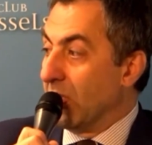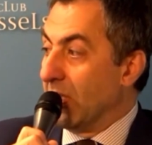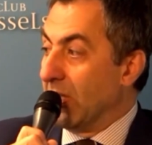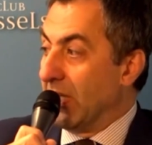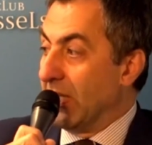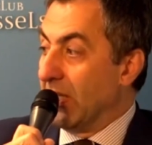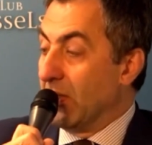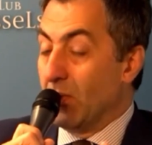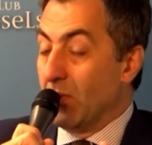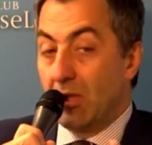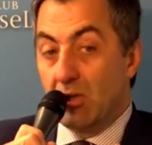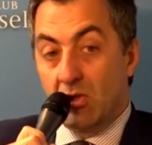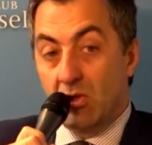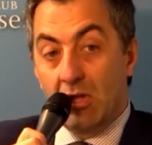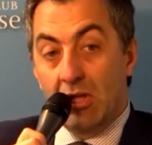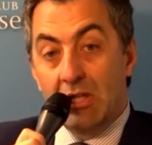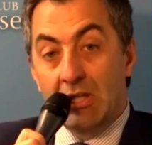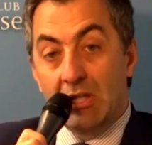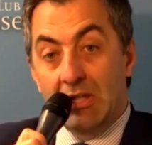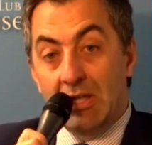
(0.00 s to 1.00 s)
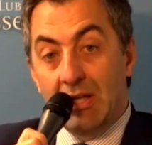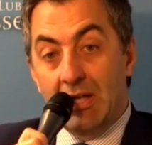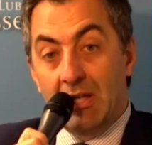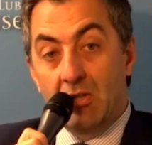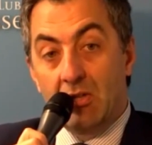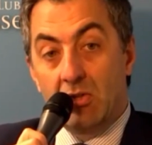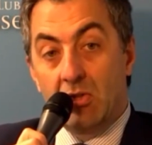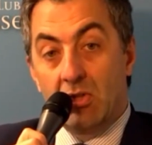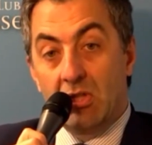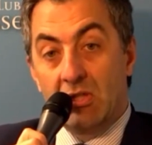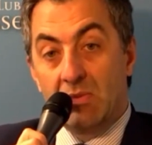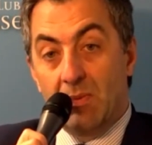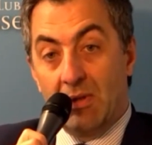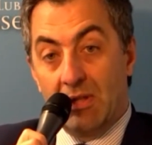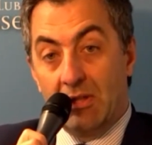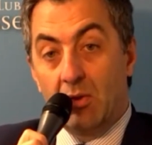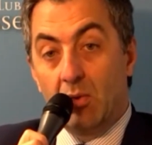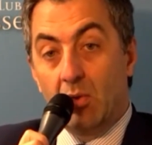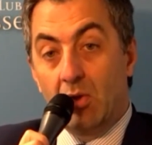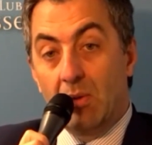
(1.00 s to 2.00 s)
I think regional integration is
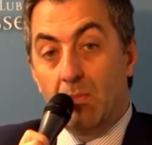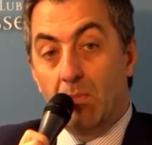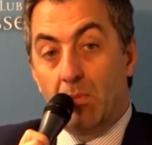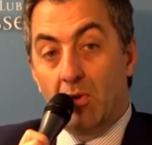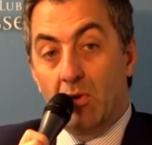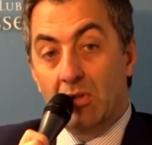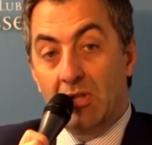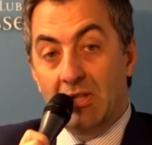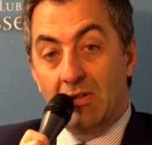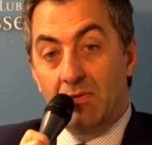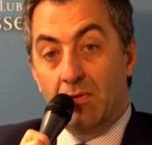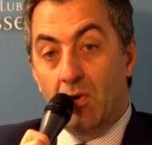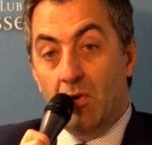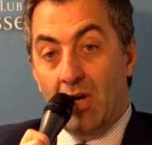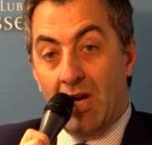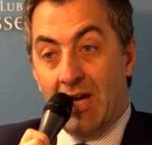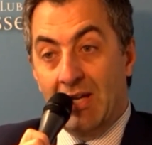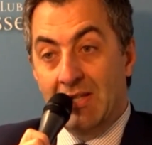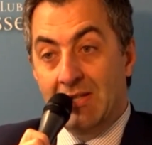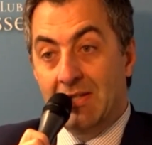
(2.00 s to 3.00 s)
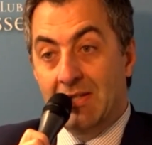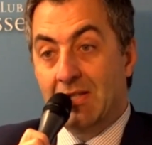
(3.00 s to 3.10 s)
particularly important for us,